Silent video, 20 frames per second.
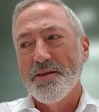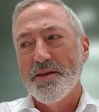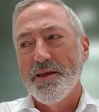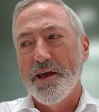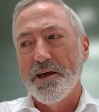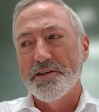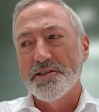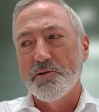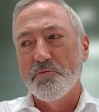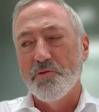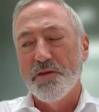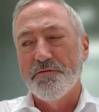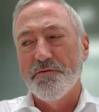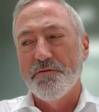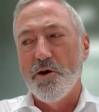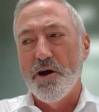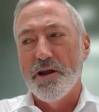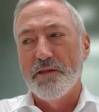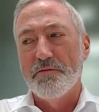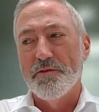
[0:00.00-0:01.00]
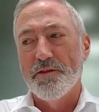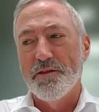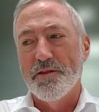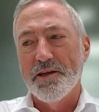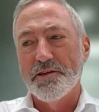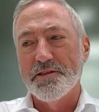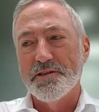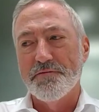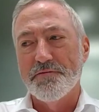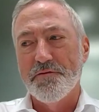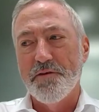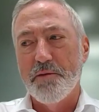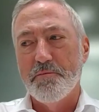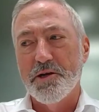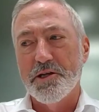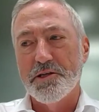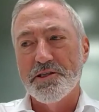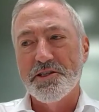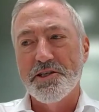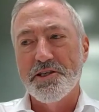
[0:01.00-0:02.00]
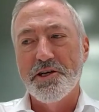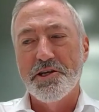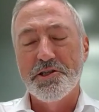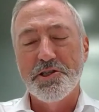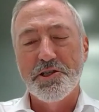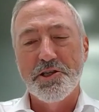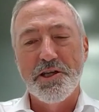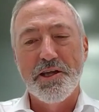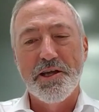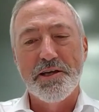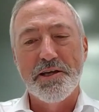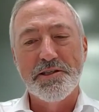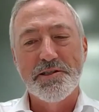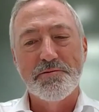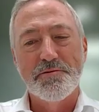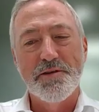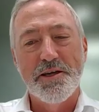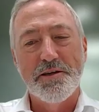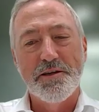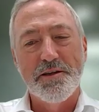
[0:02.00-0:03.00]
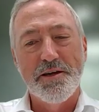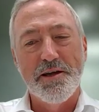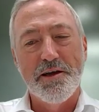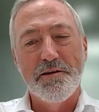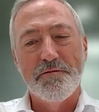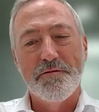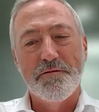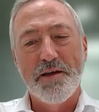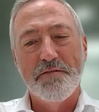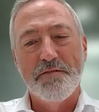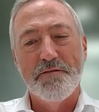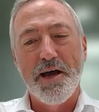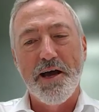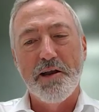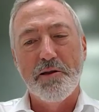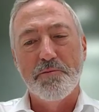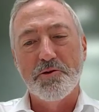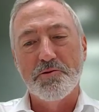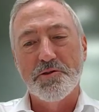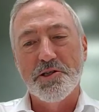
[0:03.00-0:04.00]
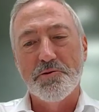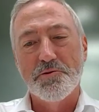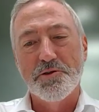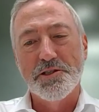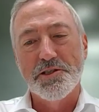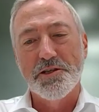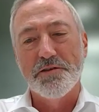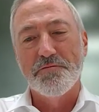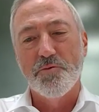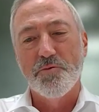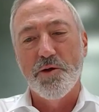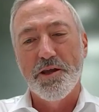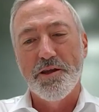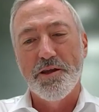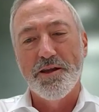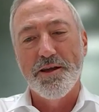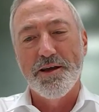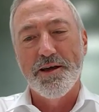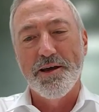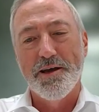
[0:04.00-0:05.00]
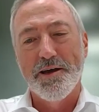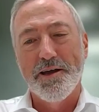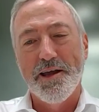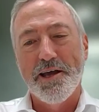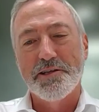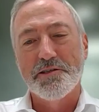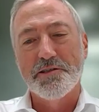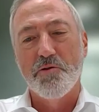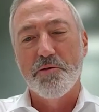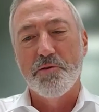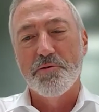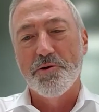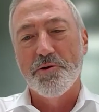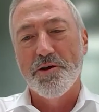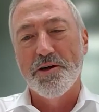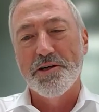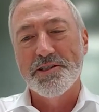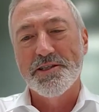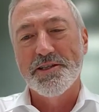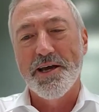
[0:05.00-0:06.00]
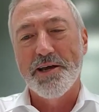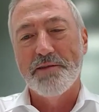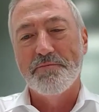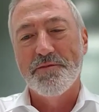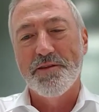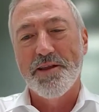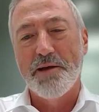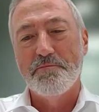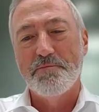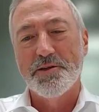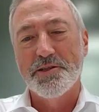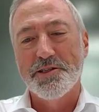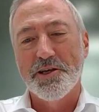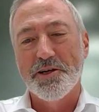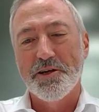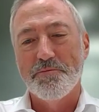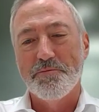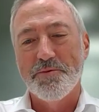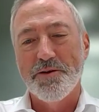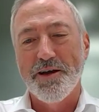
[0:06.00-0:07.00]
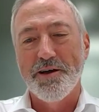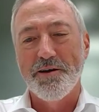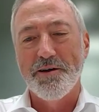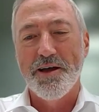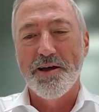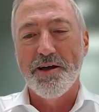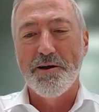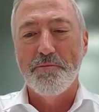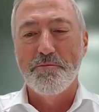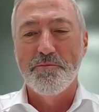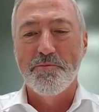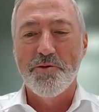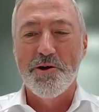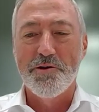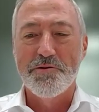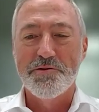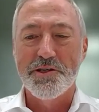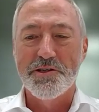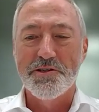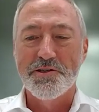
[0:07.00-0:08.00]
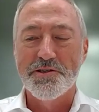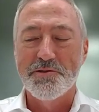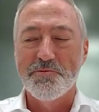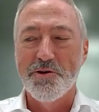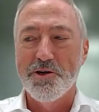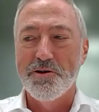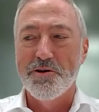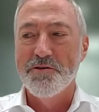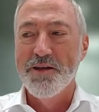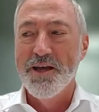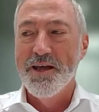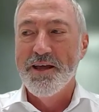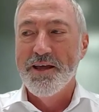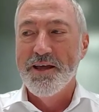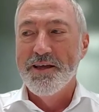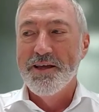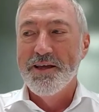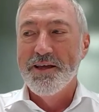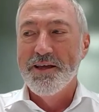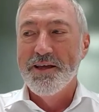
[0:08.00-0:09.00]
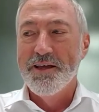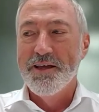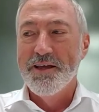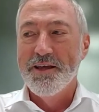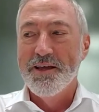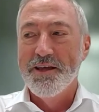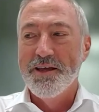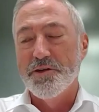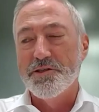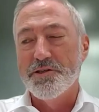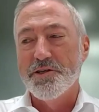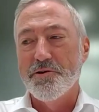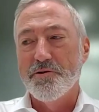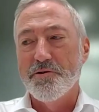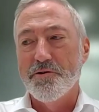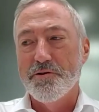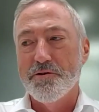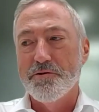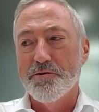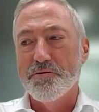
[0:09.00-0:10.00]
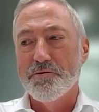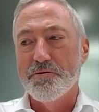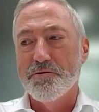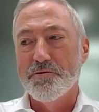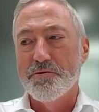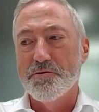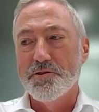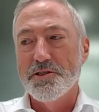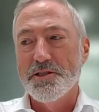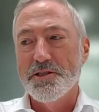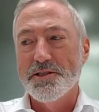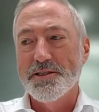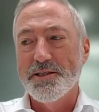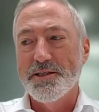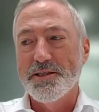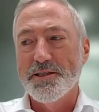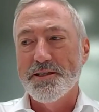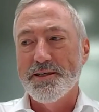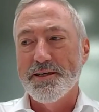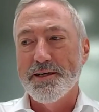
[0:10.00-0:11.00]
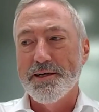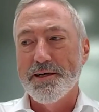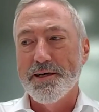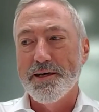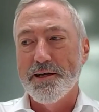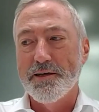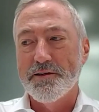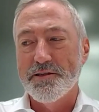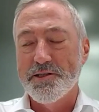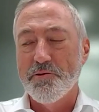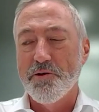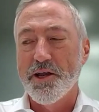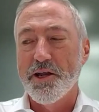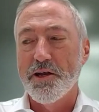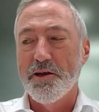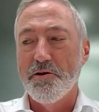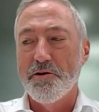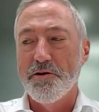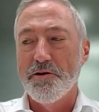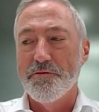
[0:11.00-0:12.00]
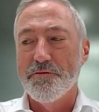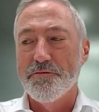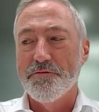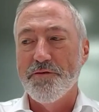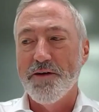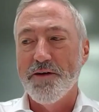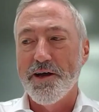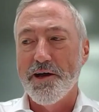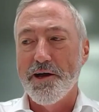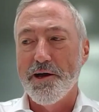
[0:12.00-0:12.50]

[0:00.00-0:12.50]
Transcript: So we find there's a fair bit of synergy as, available to us if we, as we progress that particular project as well. So a lot of materials, a lot of